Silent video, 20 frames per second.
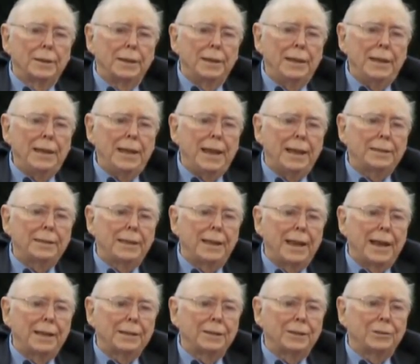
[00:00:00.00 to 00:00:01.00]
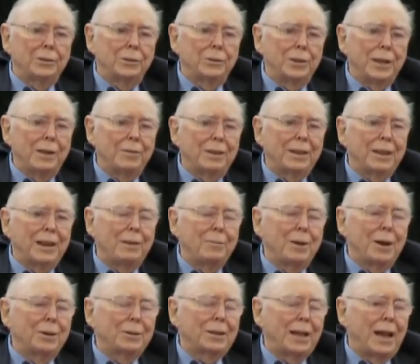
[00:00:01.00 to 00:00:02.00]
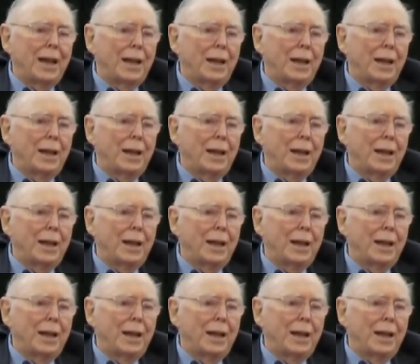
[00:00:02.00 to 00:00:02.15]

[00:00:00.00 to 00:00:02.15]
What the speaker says: he had the attitude, having come out to